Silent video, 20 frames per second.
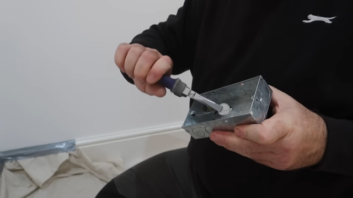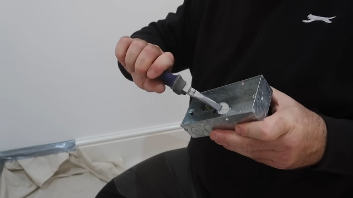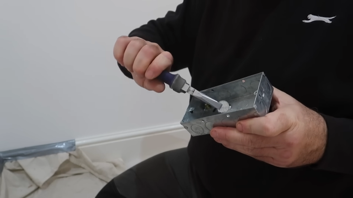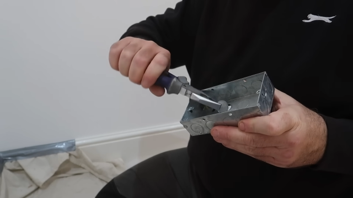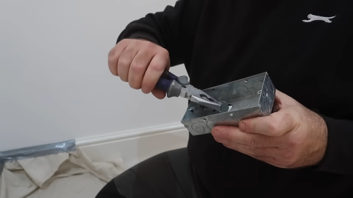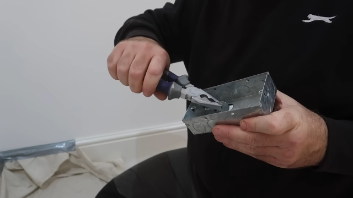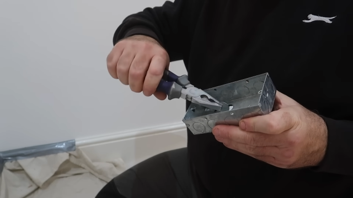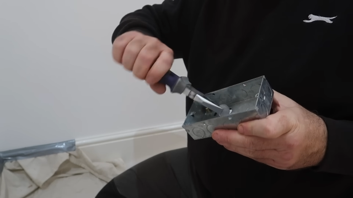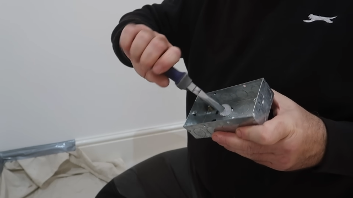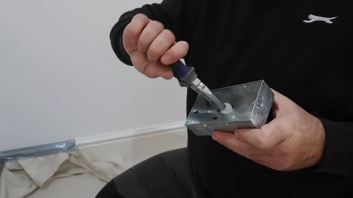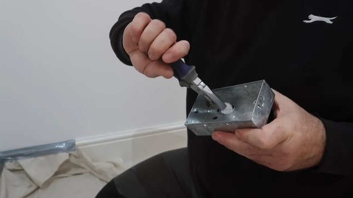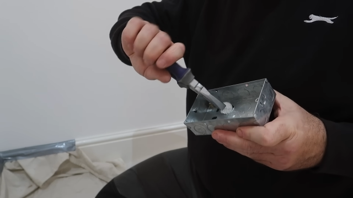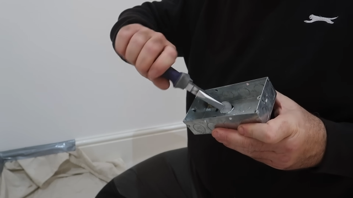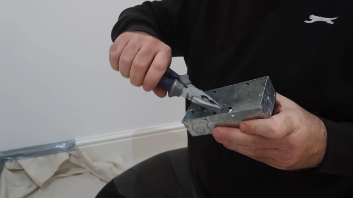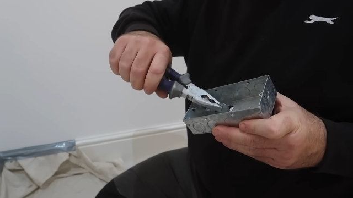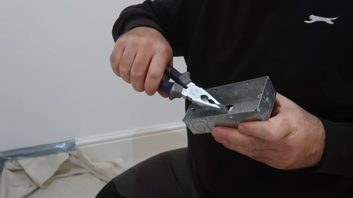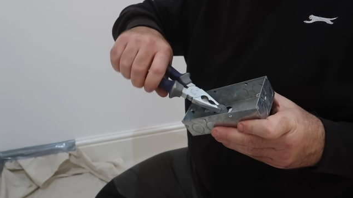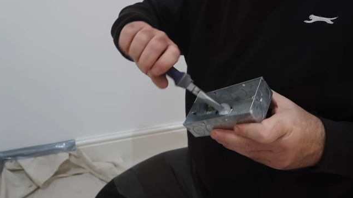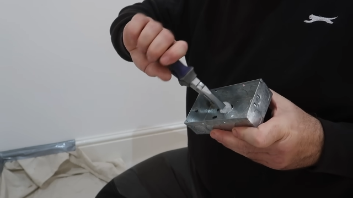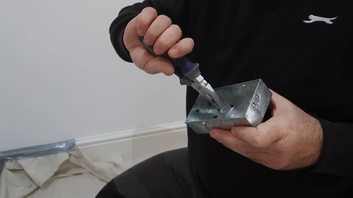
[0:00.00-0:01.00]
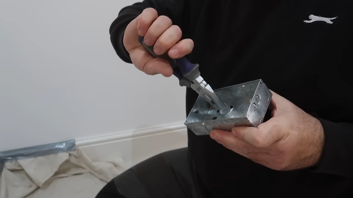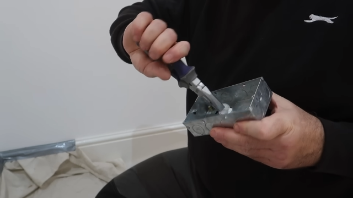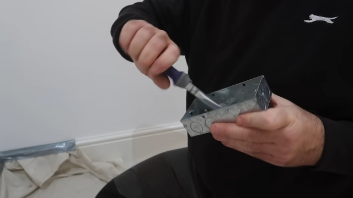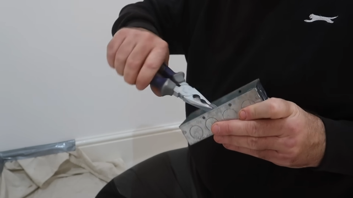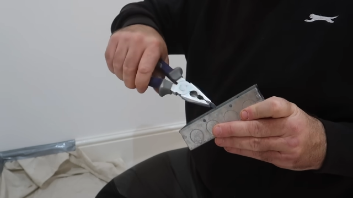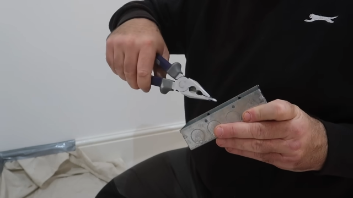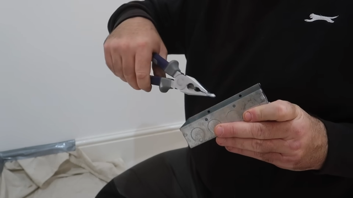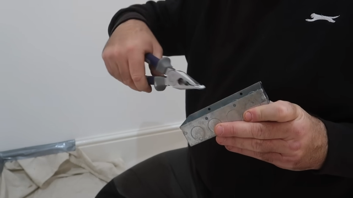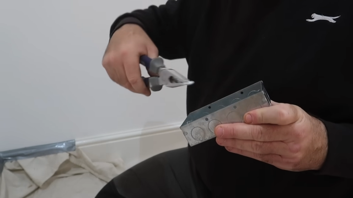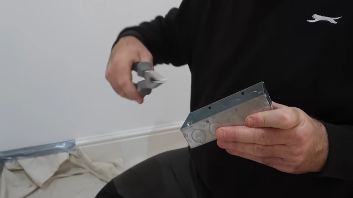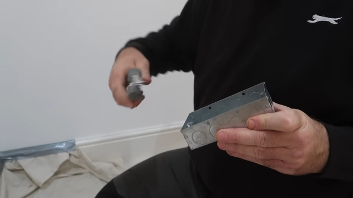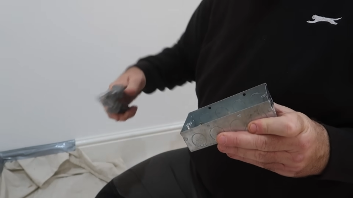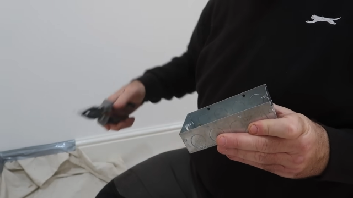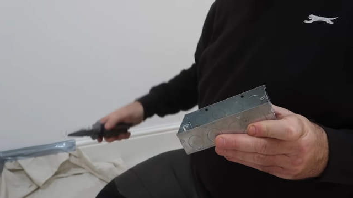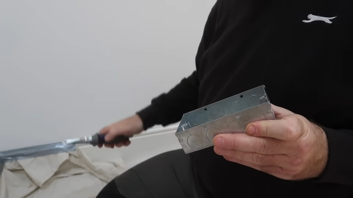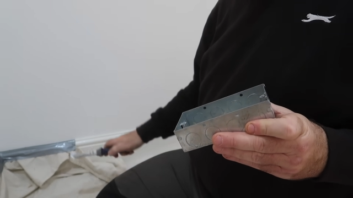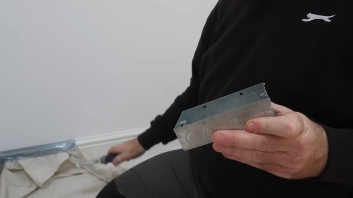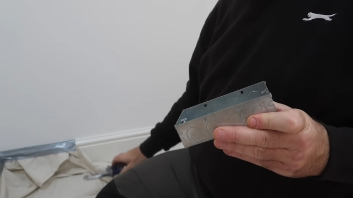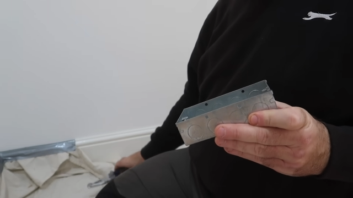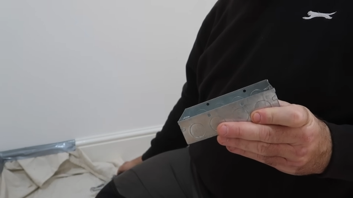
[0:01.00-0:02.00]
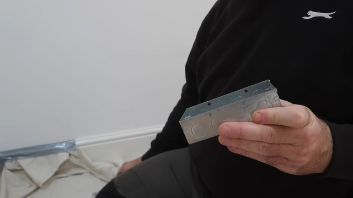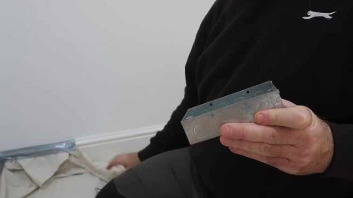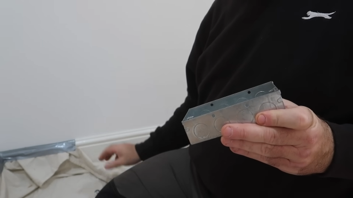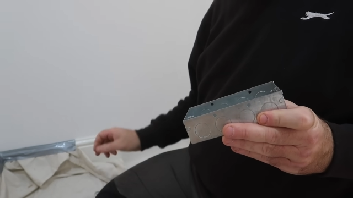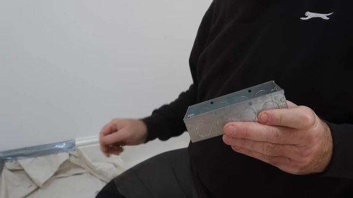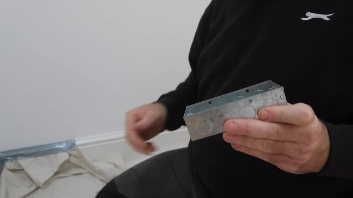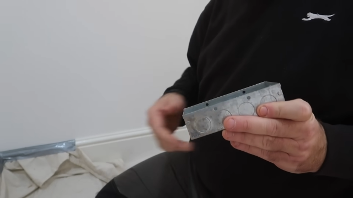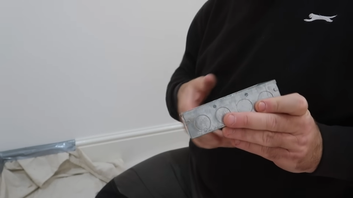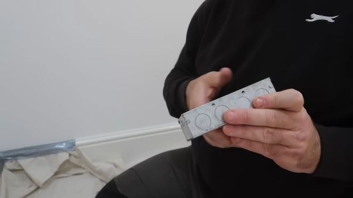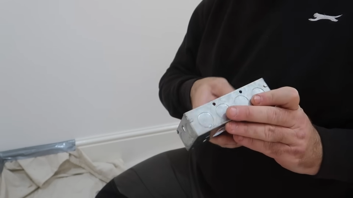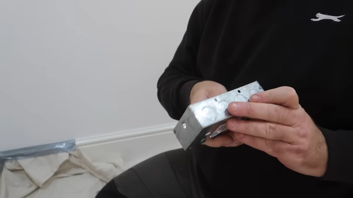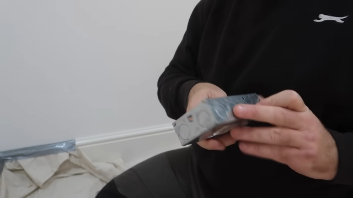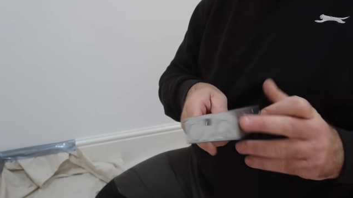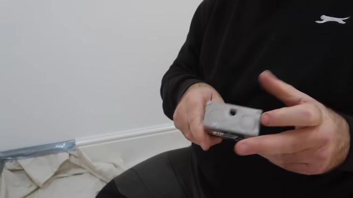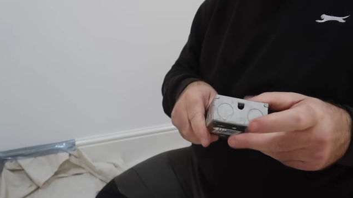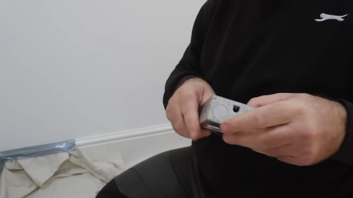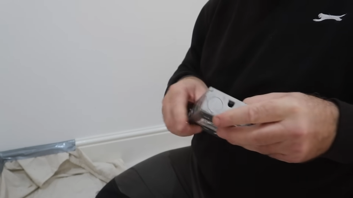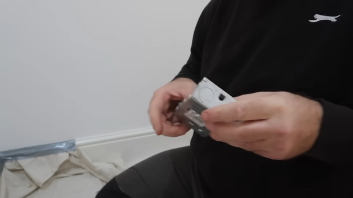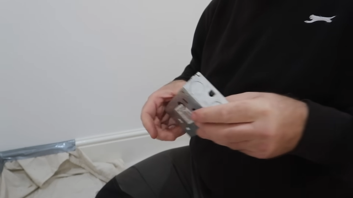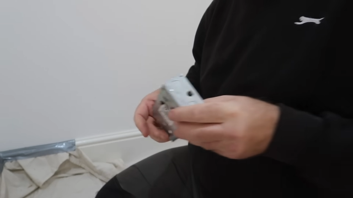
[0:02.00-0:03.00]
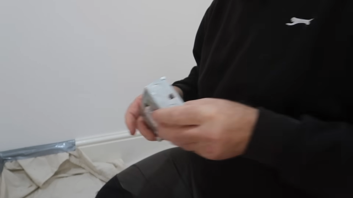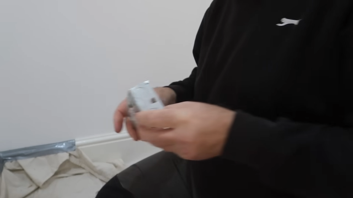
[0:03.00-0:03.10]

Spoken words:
No face is visible, so there are no lips to read.